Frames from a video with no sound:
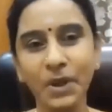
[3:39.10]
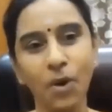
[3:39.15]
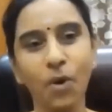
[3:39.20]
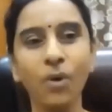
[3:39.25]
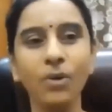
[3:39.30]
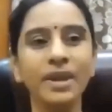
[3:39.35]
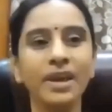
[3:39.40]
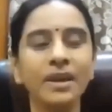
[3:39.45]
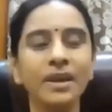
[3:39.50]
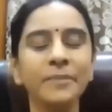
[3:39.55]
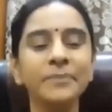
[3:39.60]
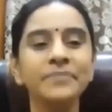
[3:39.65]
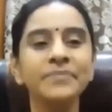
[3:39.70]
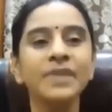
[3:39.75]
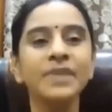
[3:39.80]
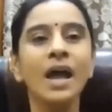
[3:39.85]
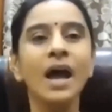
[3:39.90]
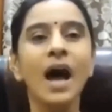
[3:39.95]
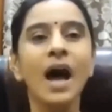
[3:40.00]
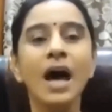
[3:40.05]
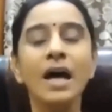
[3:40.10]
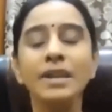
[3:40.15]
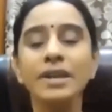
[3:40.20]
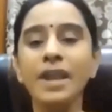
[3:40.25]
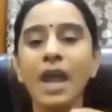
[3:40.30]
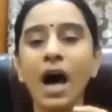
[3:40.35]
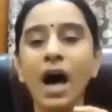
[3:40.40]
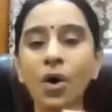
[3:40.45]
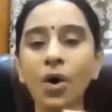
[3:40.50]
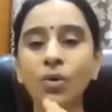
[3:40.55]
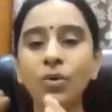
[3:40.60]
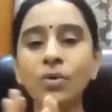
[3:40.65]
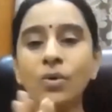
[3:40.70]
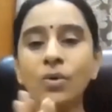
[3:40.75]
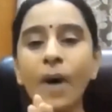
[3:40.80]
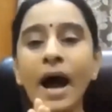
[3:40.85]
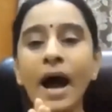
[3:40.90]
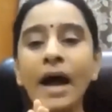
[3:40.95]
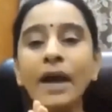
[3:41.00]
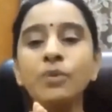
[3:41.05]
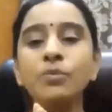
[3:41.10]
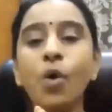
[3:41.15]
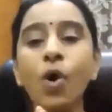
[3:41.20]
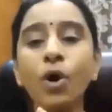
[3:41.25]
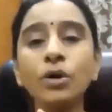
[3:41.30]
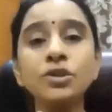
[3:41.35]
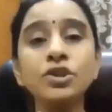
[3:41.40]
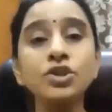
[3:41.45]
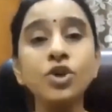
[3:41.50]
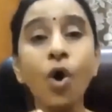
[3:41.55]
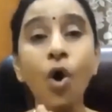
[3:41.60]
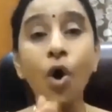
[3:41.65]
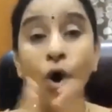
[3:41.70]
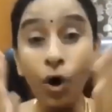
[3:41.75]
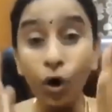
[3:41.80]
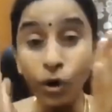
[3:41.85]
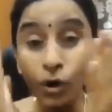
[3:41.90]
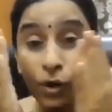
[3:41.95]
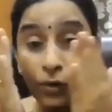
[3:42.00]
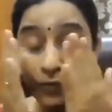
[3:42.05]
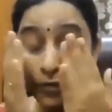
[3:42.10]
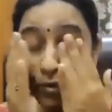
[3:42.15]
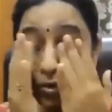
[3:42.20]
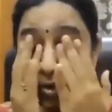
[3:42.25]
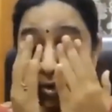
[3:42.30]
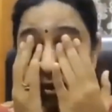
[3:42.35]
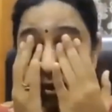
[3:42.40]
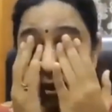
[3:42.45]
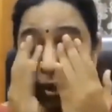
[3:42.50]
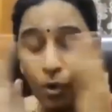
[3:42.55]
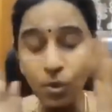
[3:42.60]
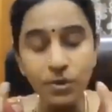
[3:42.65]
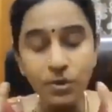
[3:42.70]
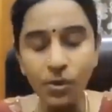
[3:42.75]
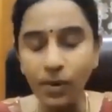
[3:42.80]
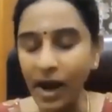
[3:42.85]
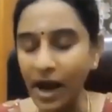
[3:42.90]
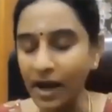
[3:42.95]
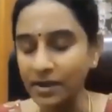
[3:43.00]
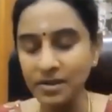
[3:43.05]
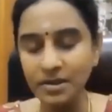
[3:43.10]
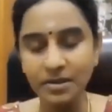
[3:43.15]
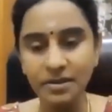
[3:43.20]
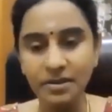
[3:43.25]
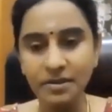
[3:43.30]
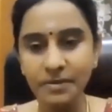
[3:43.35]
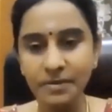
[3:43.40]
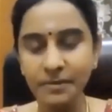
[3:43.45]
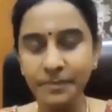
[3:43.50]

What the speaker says: Okay. Now I want all of you to close your eyes.